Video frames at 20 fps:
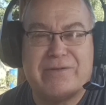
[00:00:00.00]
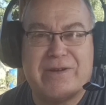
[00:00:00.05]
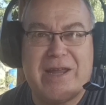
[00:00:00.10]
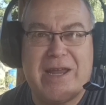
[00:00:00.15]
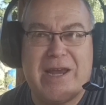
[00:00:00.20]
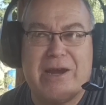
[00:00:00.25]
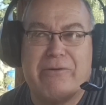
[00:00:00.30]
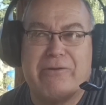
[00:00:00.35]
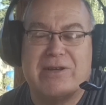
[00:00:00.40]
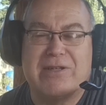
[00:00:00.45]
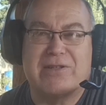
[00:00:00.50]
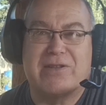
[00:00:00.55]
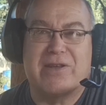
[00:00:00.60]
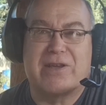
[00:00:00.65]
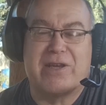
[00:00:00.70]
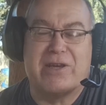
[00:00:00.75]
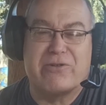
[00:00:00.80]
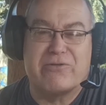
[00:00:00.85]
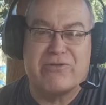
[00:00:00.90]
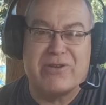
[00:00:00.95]
different areas of
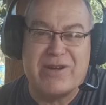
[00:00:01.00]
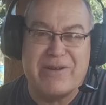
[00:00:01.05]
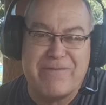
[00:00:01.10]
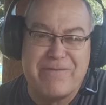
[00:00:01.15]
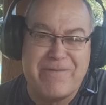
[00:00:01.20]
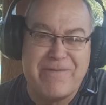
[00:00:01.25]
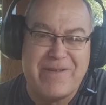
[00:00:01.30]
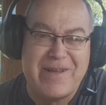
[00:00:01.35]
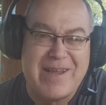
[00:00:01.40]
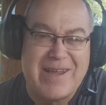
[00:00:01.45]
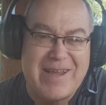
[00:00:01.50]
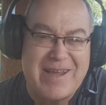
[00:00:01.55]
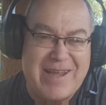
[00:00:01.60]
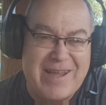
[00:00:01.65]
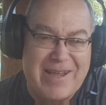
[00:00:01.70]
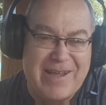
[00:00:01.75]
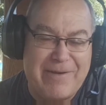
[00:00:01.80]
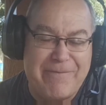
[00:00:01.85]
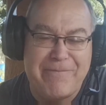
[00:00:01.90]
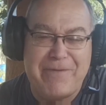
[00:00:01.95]
the country, and
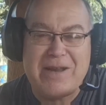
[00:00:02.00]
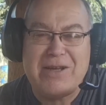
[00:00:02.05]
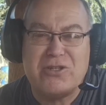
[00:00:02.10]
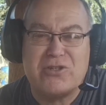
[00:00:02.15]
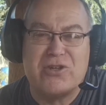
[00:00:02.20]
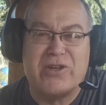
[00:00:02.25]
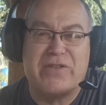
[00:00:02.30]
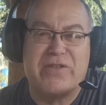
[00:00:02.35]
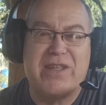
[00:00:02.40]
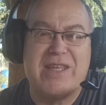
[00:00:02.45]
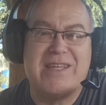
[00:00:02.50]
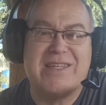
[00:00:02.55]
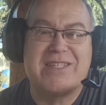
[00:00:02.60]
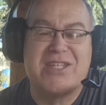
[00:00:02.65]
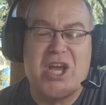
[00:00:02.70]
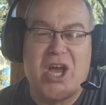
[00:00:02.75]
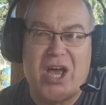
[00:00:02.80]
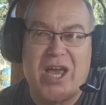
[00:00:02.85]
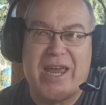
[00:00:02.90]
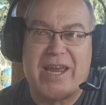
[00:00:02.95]
eventually the
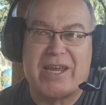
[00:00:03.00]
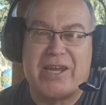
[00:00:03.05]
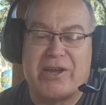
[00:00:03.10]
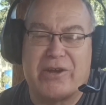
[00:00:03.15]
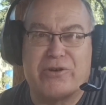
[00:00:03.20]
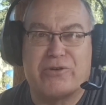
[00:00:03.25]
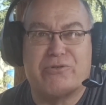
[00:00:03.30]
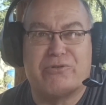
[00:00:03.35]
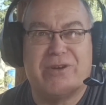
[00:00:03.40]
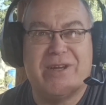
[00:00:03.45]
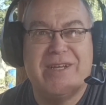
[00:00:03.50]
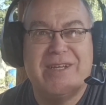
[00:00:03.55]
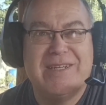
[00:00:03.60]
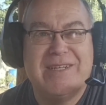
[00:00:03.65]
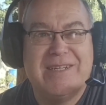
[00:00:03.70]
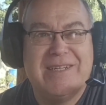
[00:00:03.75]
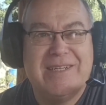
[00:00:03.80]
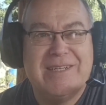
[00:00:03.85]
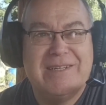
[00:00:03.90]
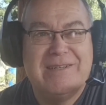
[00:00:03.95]
entire country,
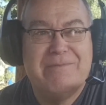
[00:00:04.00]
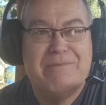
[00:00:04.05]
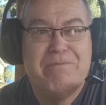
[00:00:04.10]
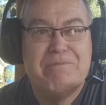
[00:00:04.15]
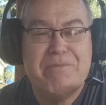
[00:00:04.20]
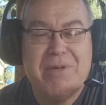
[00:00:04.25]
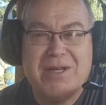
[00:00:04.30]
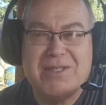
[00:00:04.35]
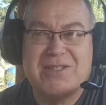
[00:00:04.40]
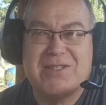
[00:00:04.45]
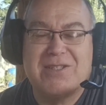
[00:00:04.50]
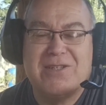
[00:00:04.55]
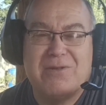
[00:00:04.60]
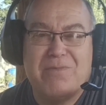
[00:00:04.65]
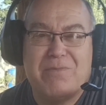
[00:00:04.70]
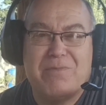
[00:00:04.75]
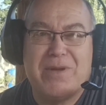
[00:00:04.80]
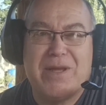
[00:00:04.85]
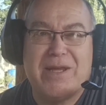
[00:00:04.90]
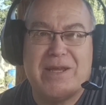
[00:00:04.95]
must
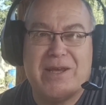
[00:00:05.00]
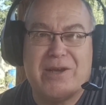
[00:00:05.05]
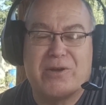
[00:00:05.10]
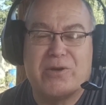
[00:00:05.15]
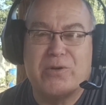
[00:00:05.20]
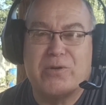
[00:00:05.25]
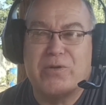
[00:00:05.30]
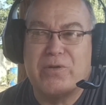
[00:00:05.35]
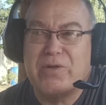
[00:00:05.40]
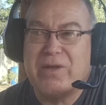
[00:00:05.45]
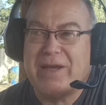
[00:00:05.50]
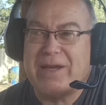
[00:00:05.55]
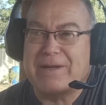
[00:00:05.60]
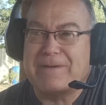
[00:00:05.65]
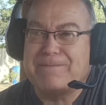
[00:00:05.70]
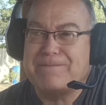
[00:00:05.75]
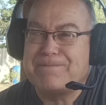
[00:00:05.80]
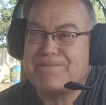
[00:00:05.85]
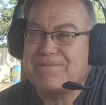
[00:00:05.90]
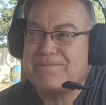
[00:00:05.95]
be a good
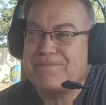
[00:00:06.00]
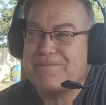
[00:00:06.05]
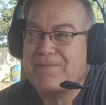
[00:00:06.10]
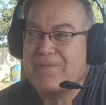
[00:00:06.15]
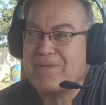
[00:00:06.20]
thing.